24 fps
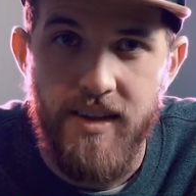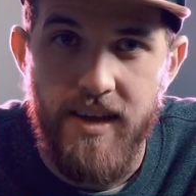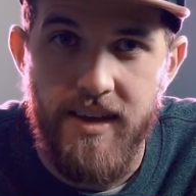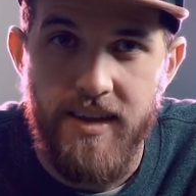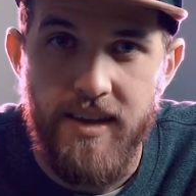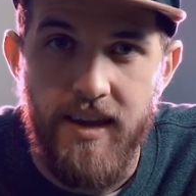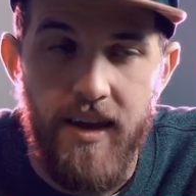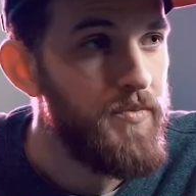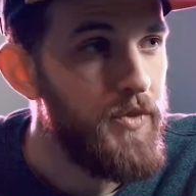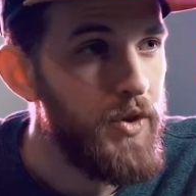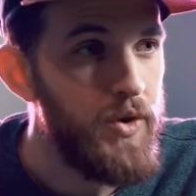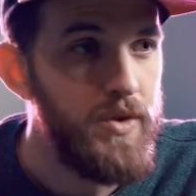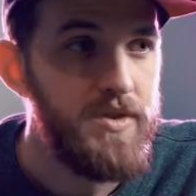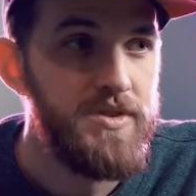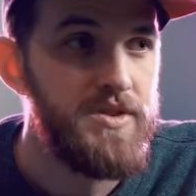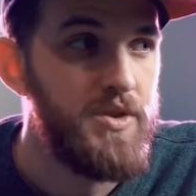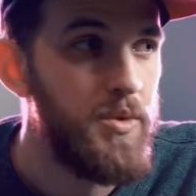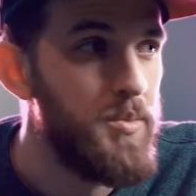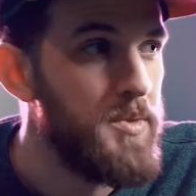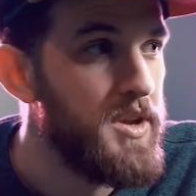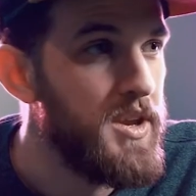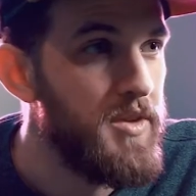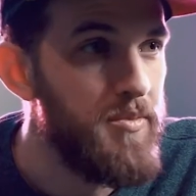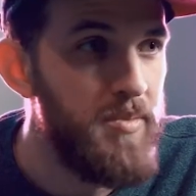Like, there are
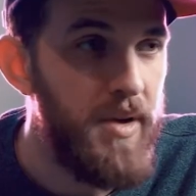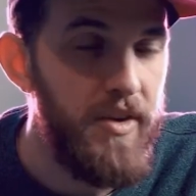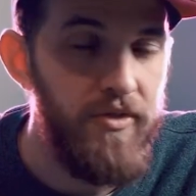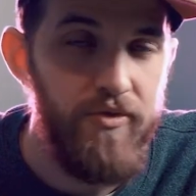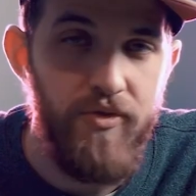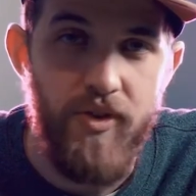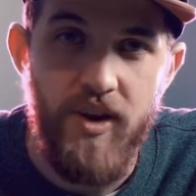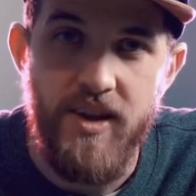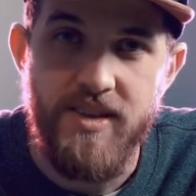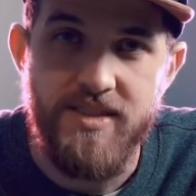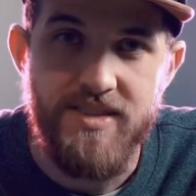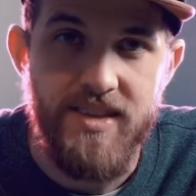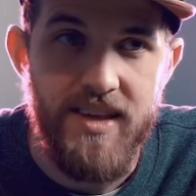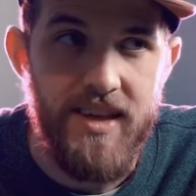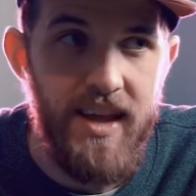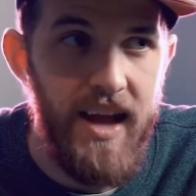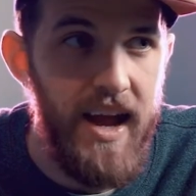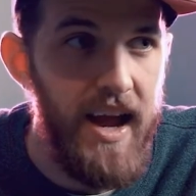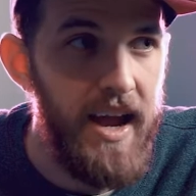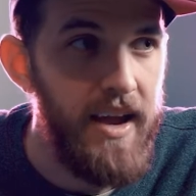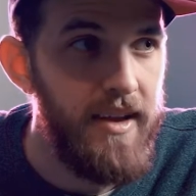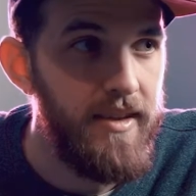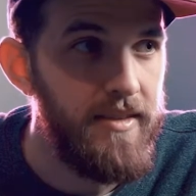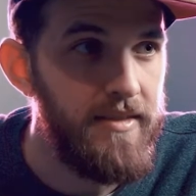so many of my friends, like
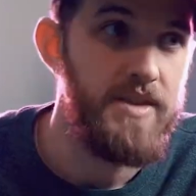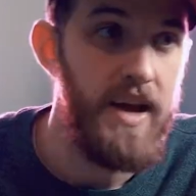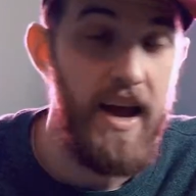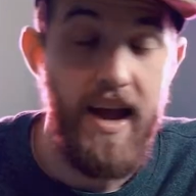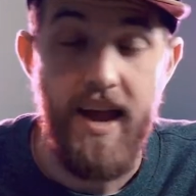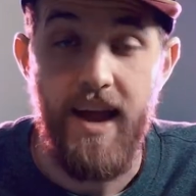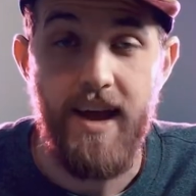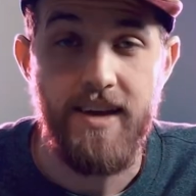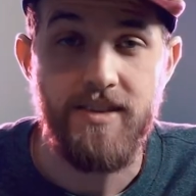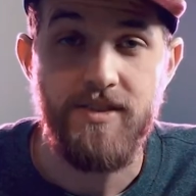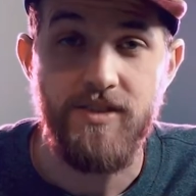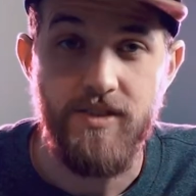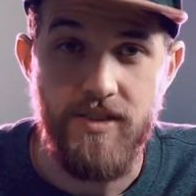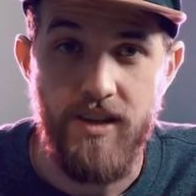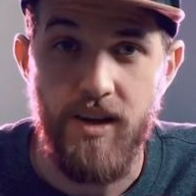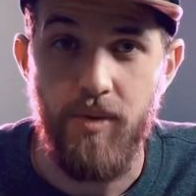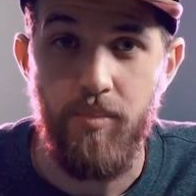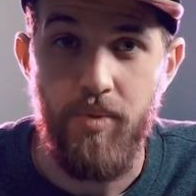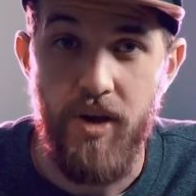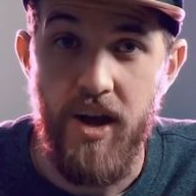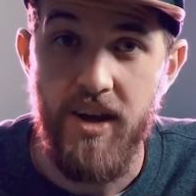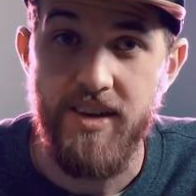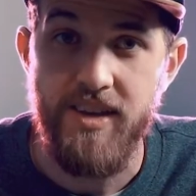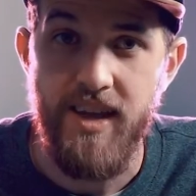I actually did a
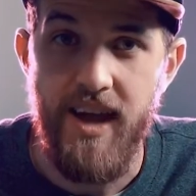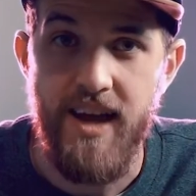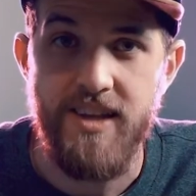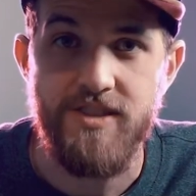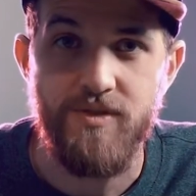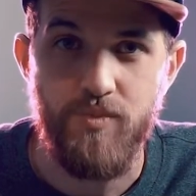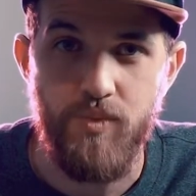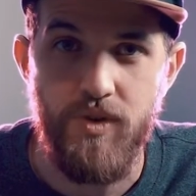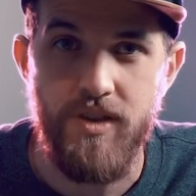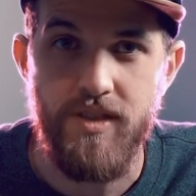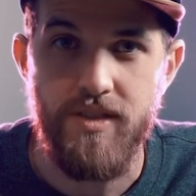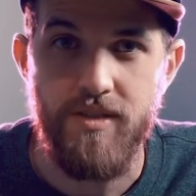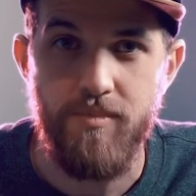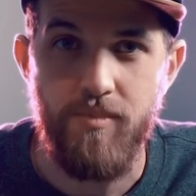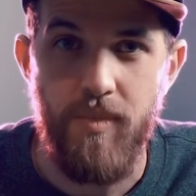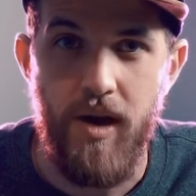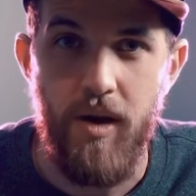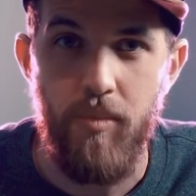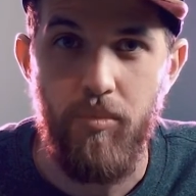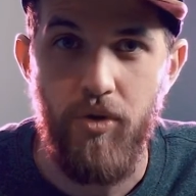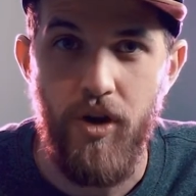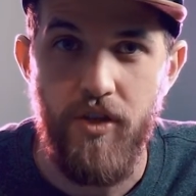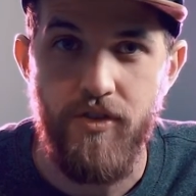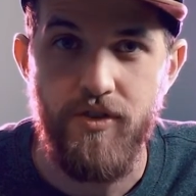podcast with
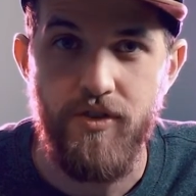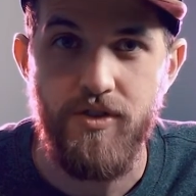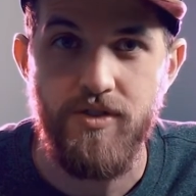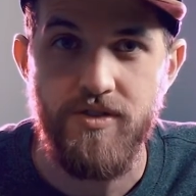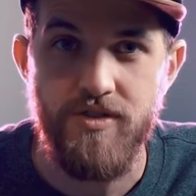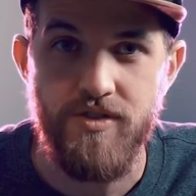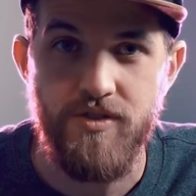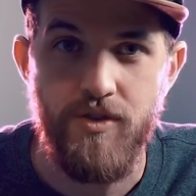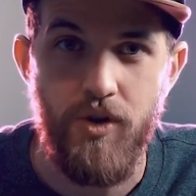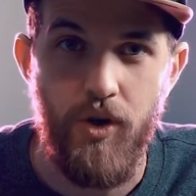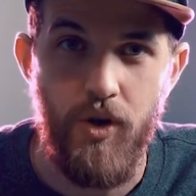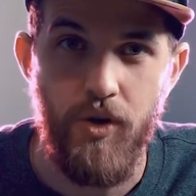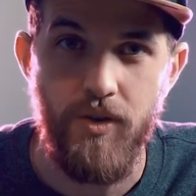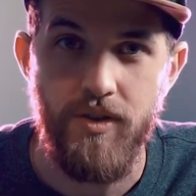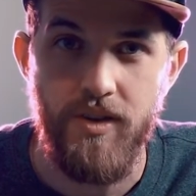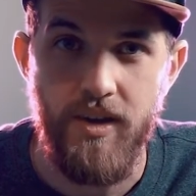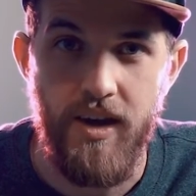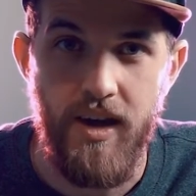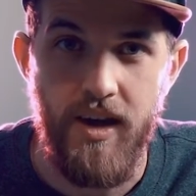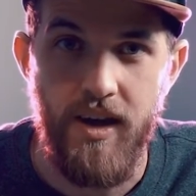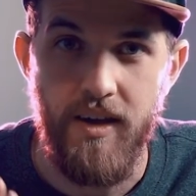my brothers called